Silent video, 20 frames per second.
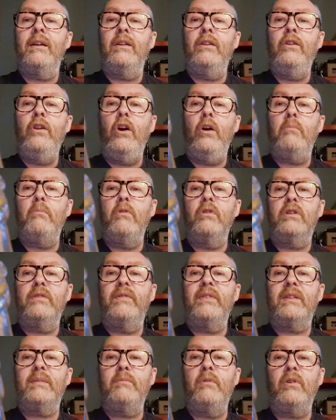Not much
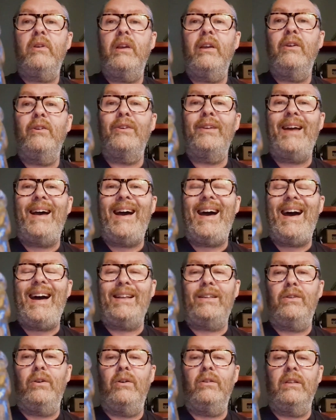of a smoking gun
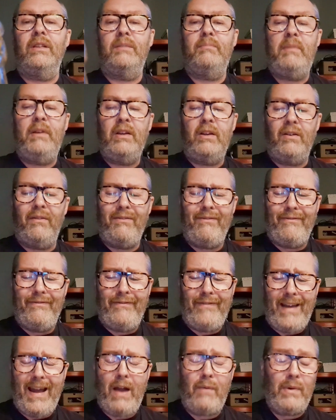at all to speak of.
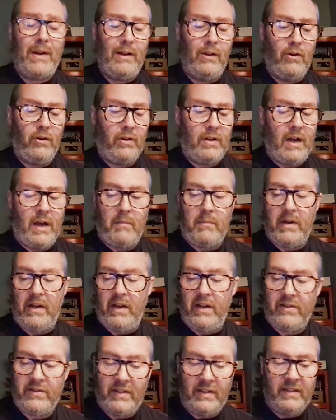Very low
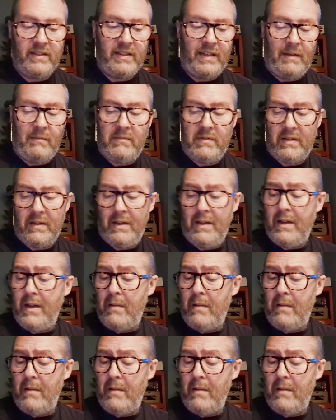carbonation, it seems.